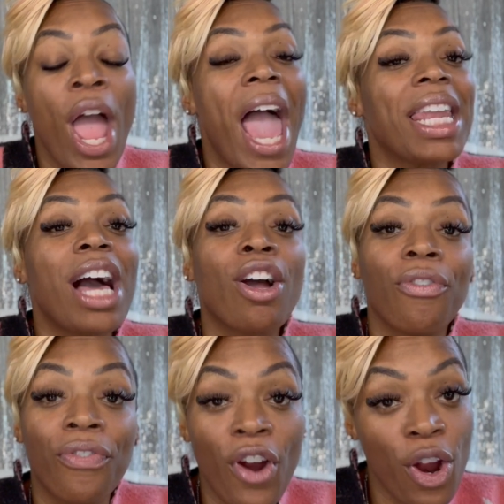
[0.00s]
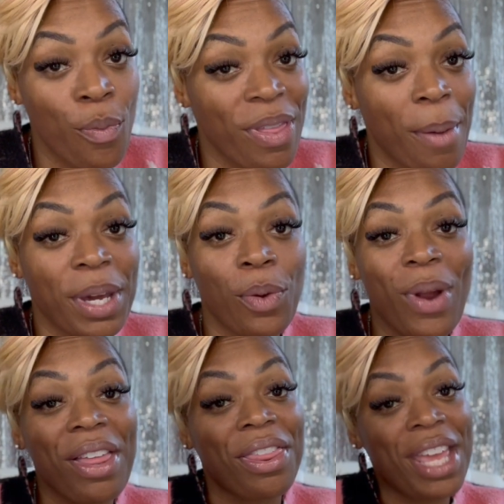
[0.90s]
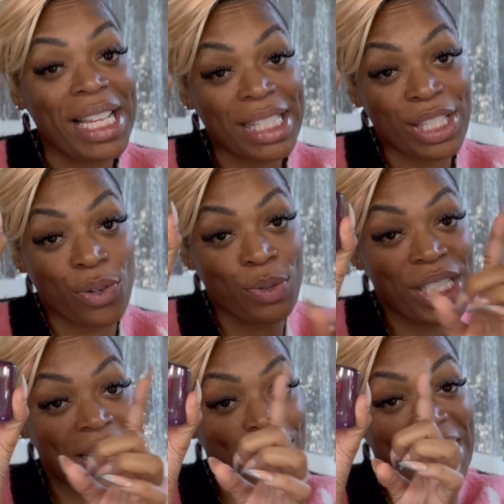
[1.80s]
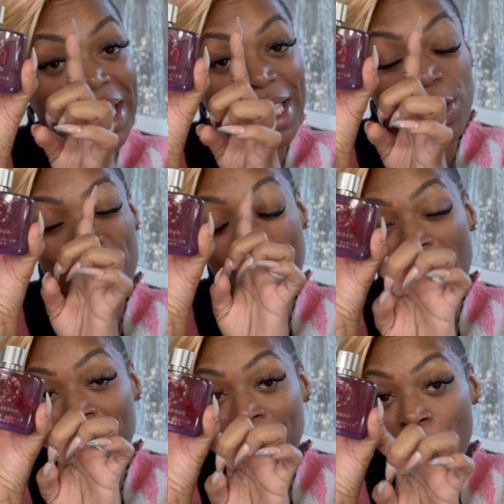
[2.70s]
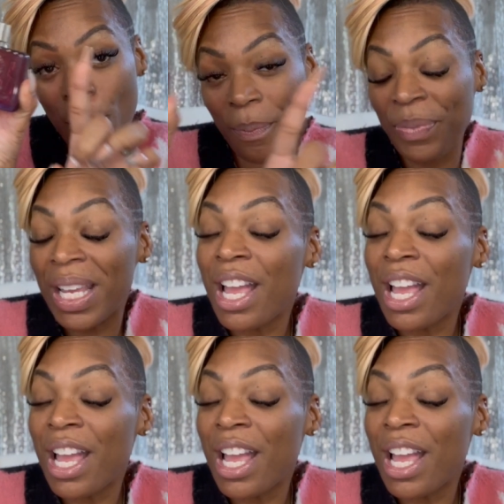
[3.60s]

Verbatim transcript: And I'll confirm whether I'm going to wear this Gucci Guilty Elixir de Parfum